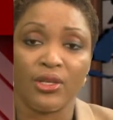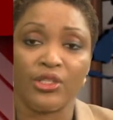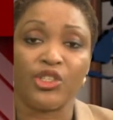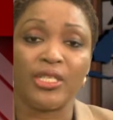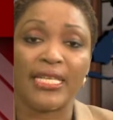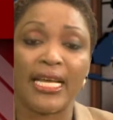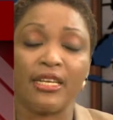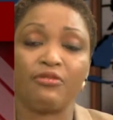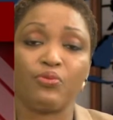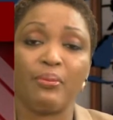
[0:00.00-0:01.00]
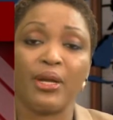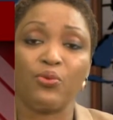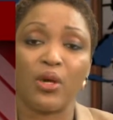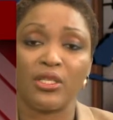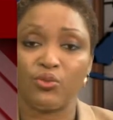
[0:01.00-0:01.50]
And she said if
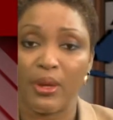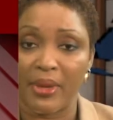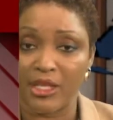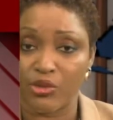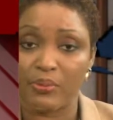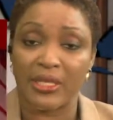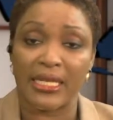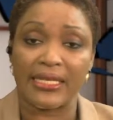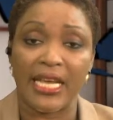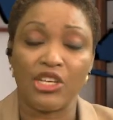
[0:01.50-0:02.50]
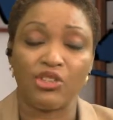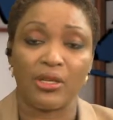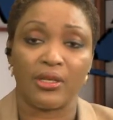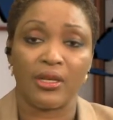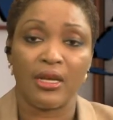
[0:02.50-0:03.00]
women want women's
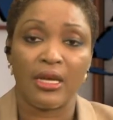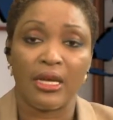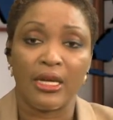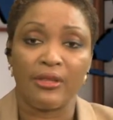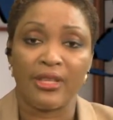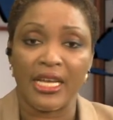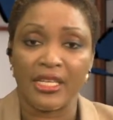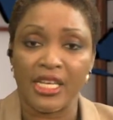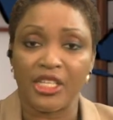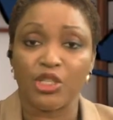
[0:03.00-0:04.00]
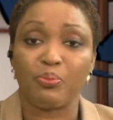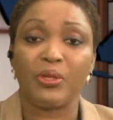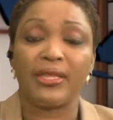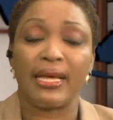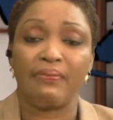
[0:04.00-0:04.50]
representation, they need to
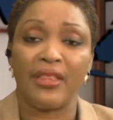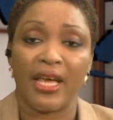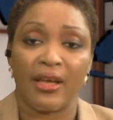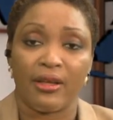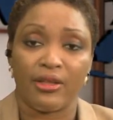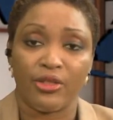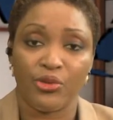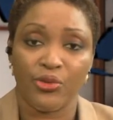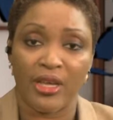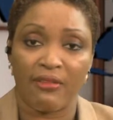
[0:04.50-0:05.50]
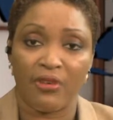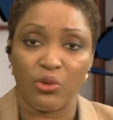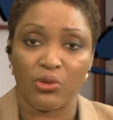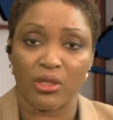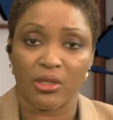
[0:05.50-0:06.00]
put them there through their
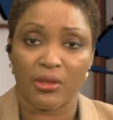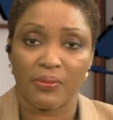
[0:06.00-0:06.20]
votes.